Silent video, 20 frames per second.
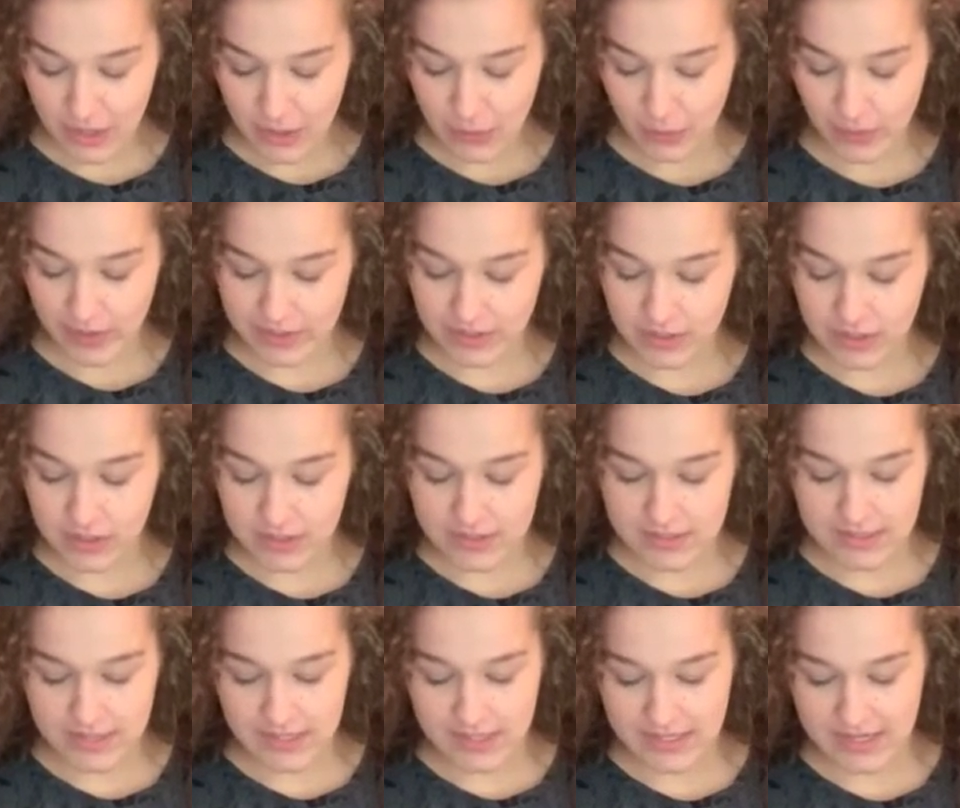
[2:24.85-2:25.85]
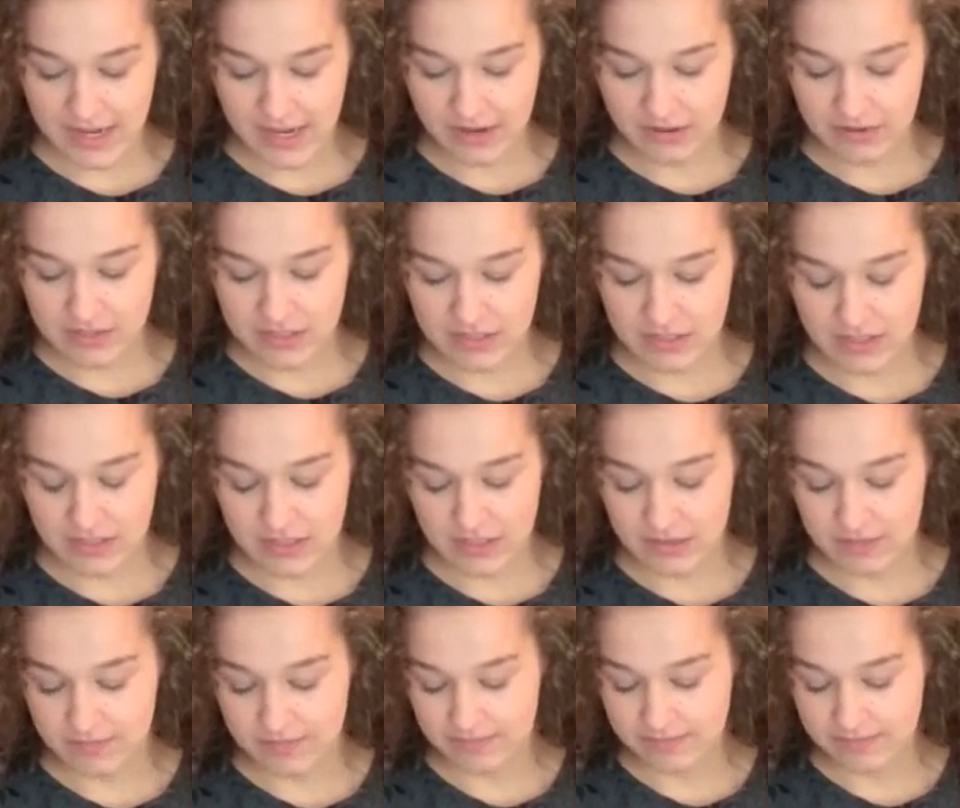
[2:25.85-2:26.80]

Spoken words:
when you're sitting down to